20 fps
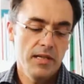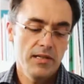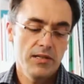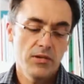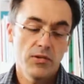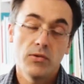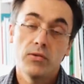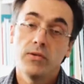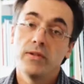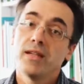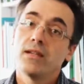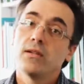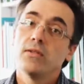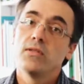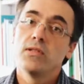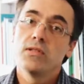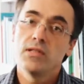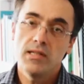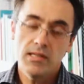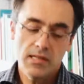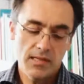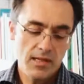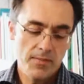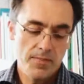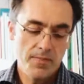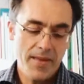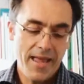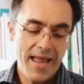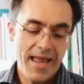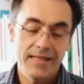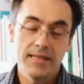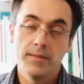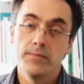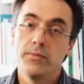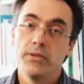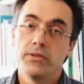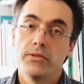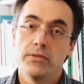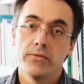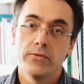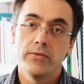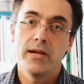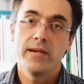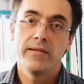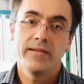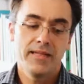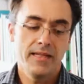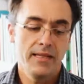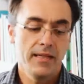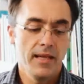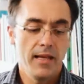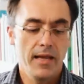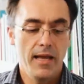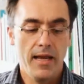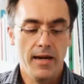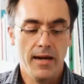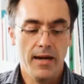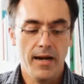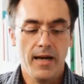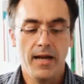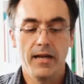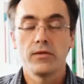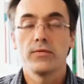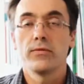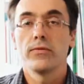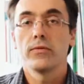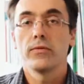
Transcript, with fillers: is showing a consistent pattern between rarity and large